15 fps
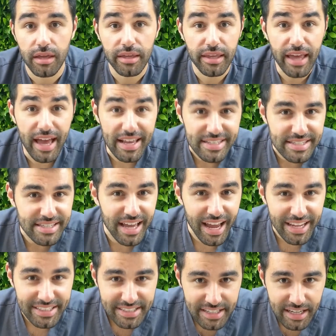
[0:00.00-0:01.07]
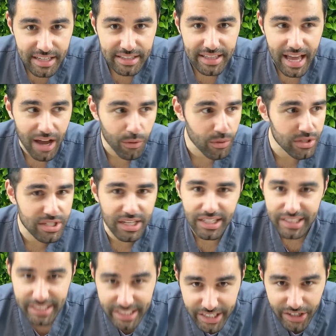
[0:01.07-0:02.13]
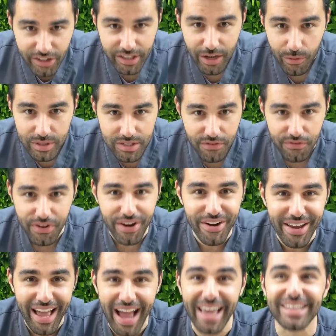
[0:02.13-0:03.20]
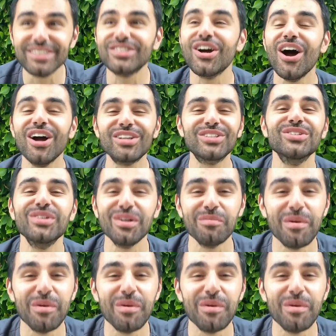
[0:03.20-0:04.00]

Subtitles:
Yes, I did. That was clear. I talked to him